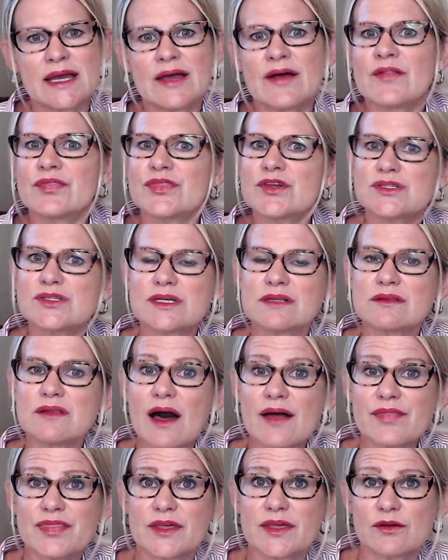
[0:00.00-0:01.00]
There's a lot
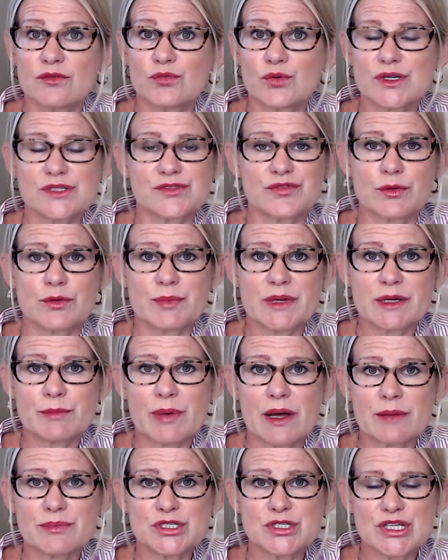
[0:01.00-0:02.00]
that have worked for big
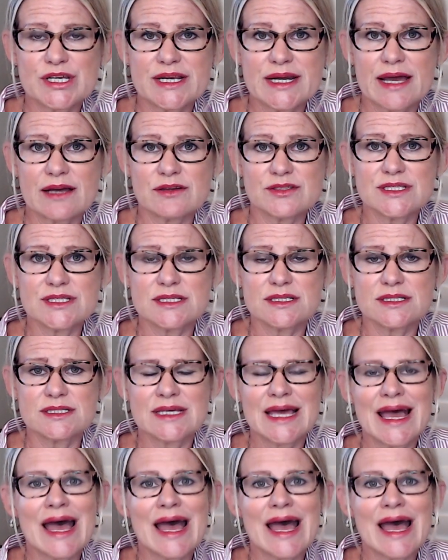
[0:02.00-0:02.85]
publishing houses